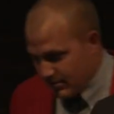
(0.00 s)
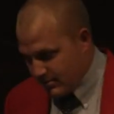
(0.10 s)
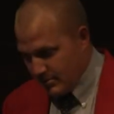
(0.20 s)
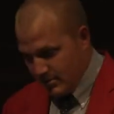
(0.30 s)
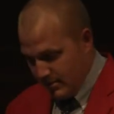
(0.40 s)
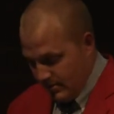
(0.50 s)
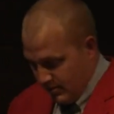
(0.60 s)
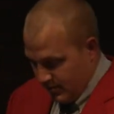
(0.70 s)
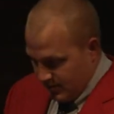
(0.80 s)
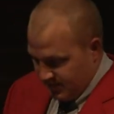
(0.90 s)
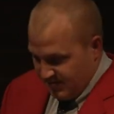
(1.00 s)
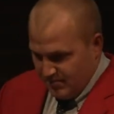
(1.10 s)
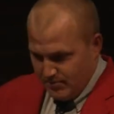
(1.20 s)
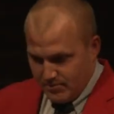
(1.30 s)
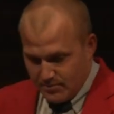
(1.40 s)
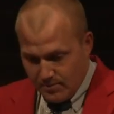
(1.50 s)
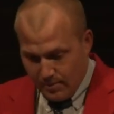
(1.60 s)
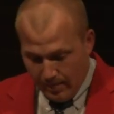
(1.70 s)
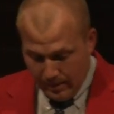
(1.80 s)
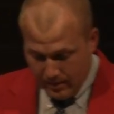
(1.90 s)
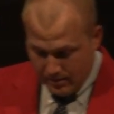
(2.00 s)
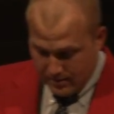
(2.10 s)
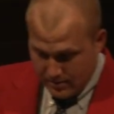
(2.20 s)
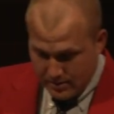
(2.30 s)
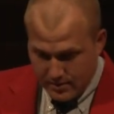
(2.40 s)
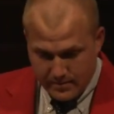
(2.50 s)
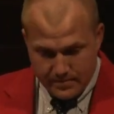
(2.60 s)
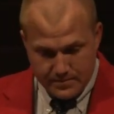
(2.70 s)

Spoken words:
Nobody speaks.